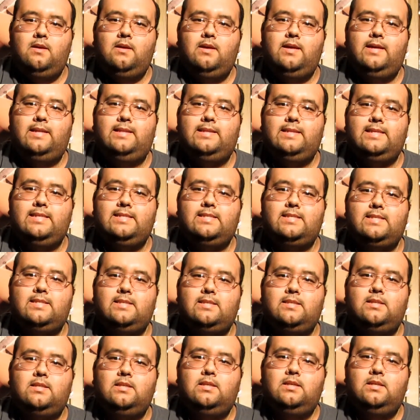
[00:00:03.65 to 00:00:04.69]
and
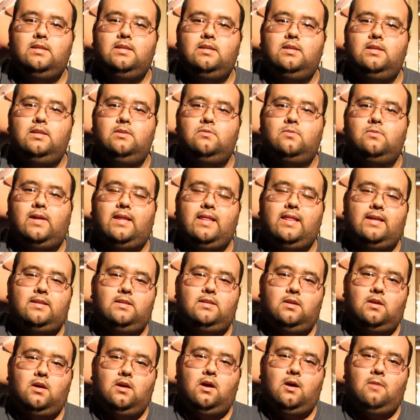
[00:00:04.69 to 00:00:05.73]
this is what I like to
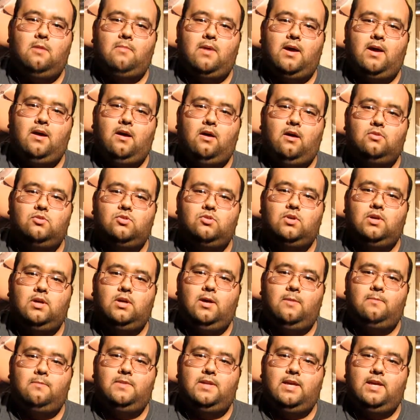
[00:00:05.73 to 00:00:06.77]
call my Ultra
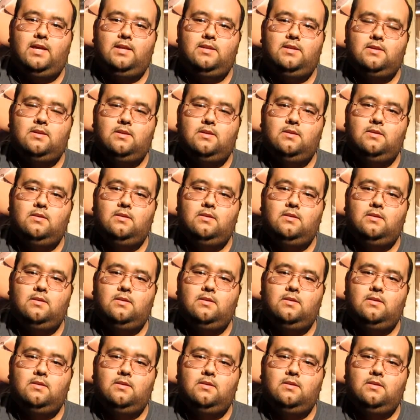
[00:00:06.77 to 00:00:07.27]
update